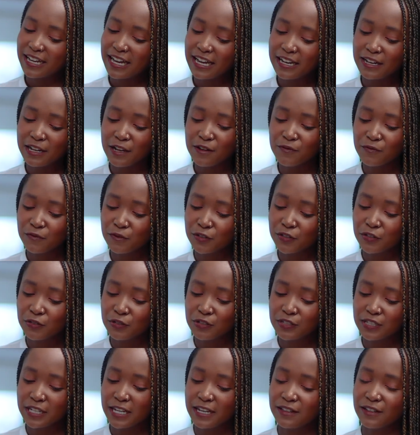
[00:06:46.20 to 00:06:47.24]
I love when you
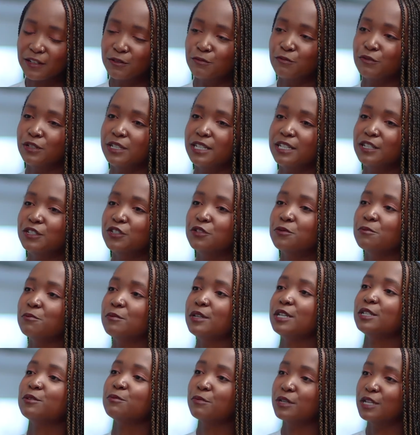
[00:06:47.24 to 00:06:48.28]
say that we need to
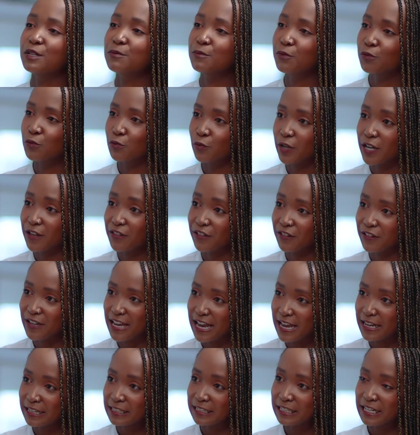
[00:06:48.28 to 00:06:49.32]
meet people where they're
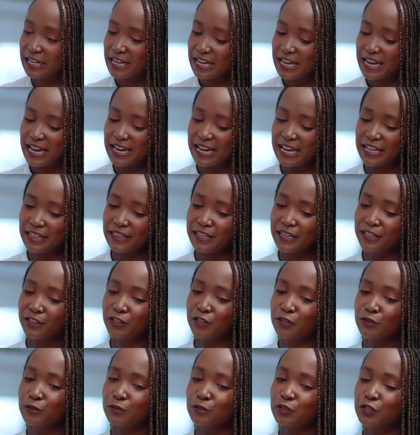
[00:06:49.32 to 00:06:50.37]
at. And I think,
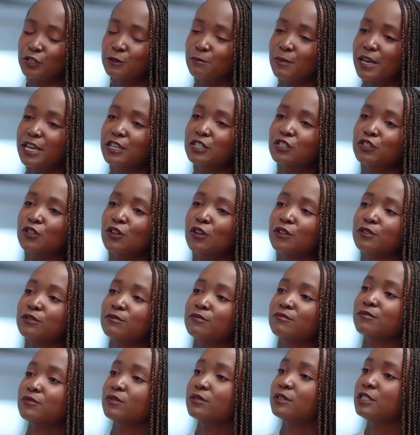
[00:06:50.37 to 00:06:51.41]
just based
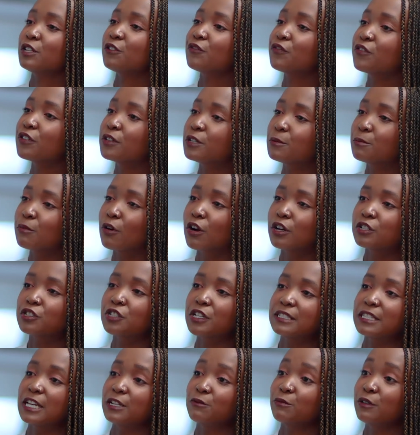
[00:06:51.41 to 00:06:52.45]
on different
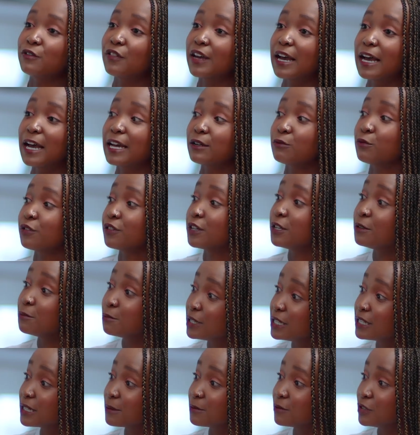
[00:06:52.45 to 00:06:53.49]
projects that we've had within
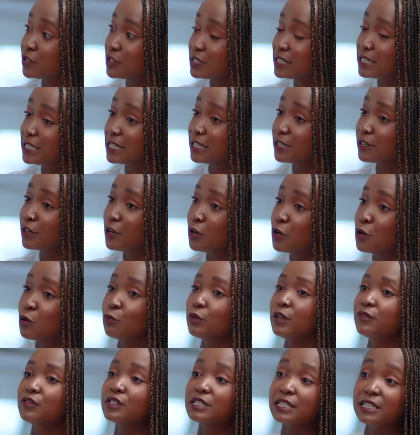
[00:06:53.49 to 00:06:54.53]
PwC,
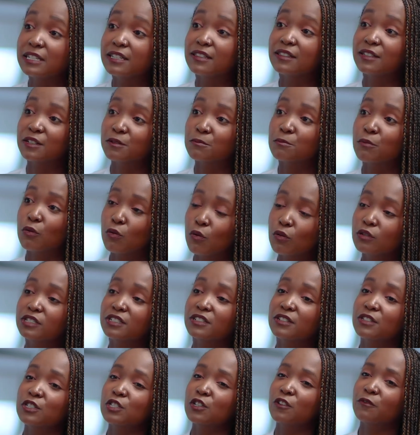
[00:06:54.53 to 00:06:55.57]
we've seen the
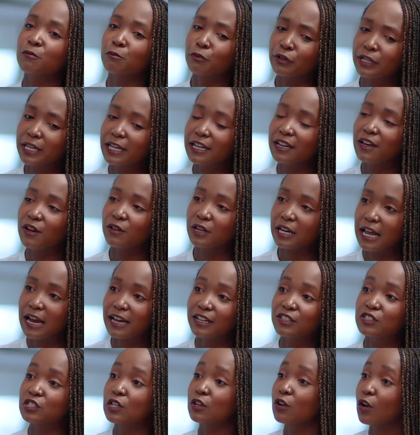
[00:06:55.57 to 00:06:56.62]
importance of bringing our
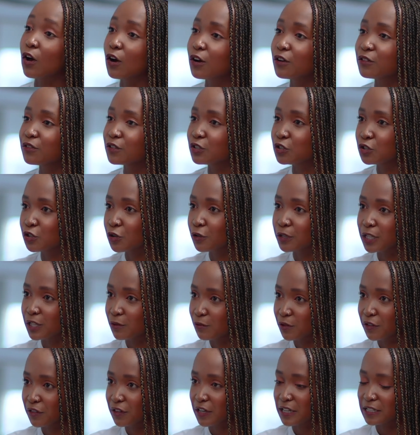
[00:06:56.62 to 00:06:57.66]
clients along the journey
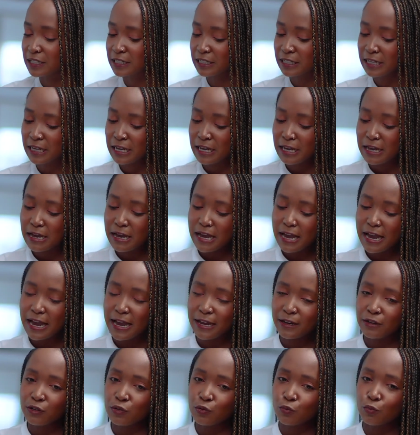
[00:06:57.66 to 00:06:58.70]
with us.
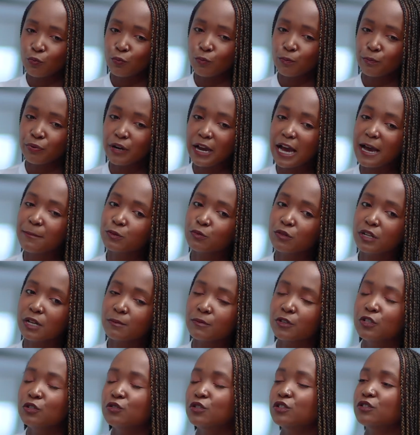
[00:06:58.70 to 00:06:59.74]
And perhaps what
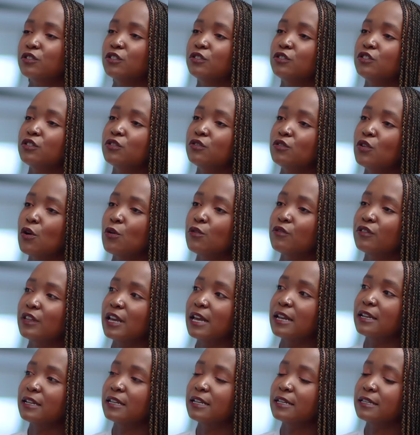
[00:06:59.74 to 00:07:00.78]
I'm interested to know
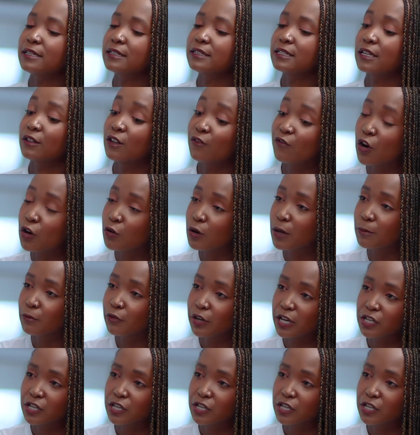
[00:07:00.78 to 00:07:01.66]
then is, and a follow-up